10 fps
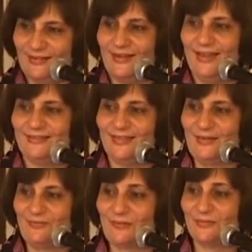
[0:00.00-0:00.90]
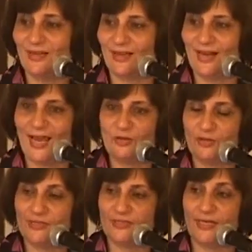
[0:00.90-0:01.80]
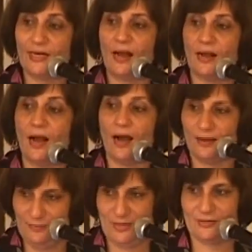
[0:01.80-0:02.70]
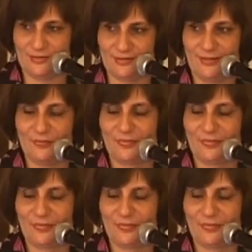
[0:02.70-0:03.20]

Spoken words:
Great, Dilip. I'm glad you didn't say raga, because...